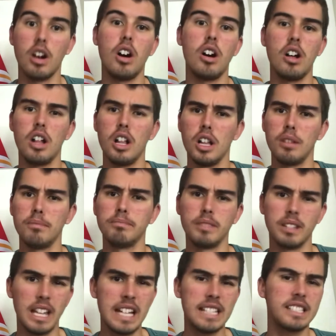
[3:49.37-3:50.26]
All
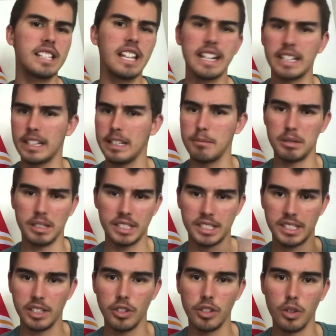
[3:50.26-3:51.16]
less likely, but
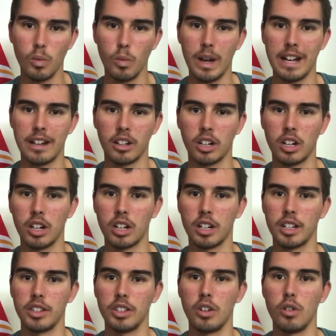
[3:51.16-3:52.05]
still the wild
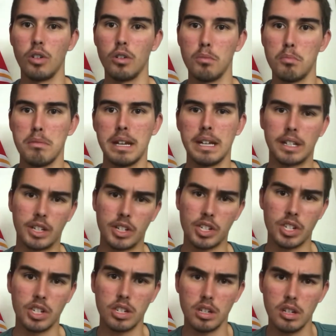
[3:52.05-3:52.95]
card in the whole
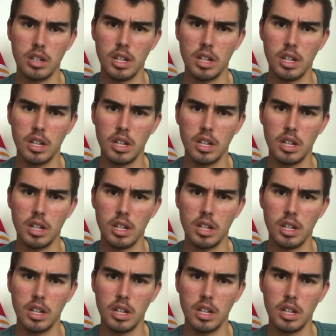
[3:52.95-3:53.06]
mix.